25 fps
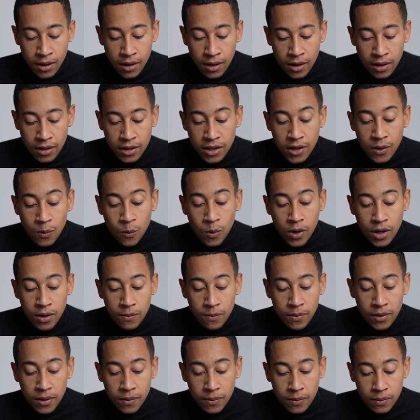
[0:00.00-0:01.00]
Dear white
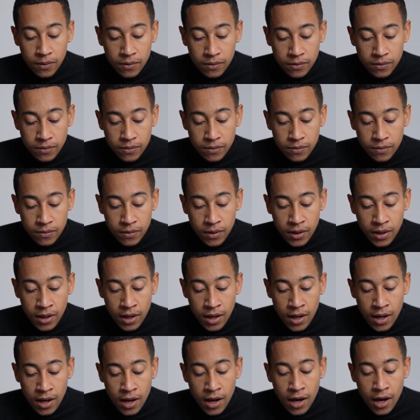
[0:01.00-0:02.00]
people,
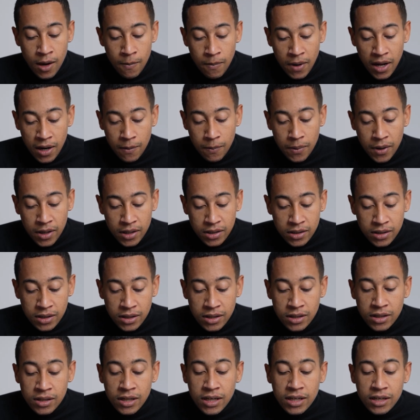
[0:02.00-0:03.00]
a black person is
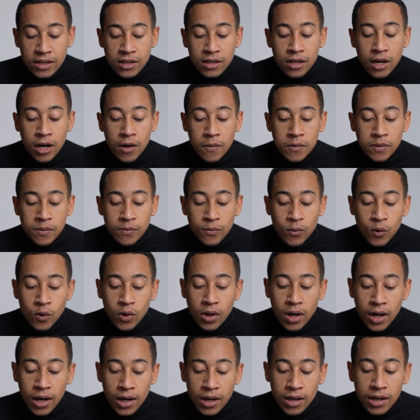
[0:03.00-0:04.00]
6 times more
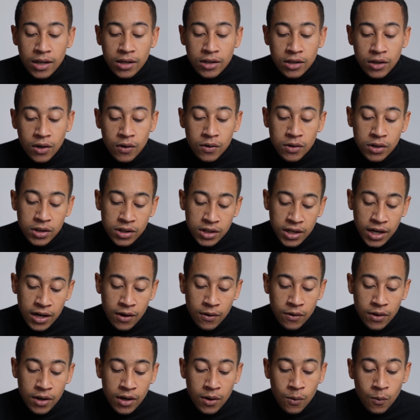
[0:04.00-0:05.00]
likely to go to jail
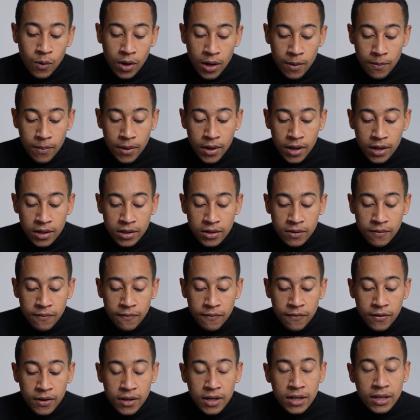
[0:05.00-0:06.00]
than a white person
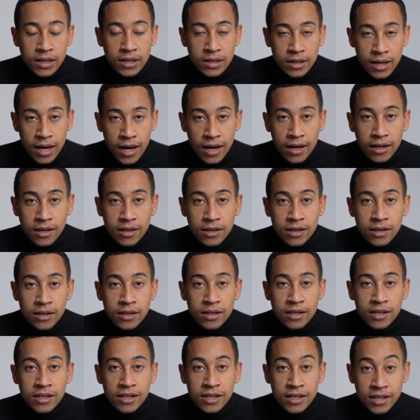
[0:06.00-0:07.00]
for the exact
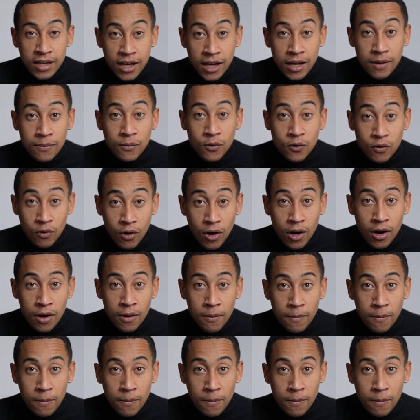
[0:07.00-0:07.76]
same crime.